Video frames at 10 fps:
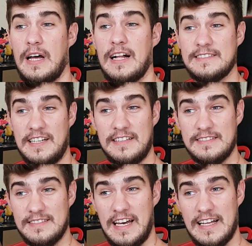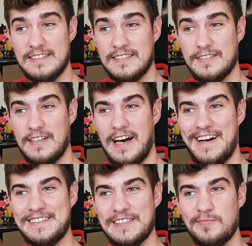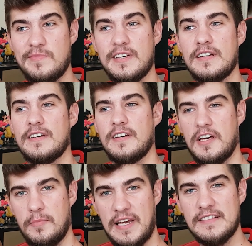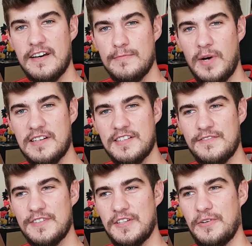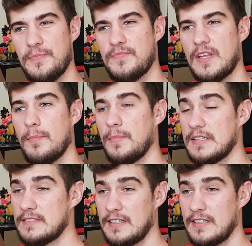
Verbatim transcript: I'll take that item and make the unboxing video but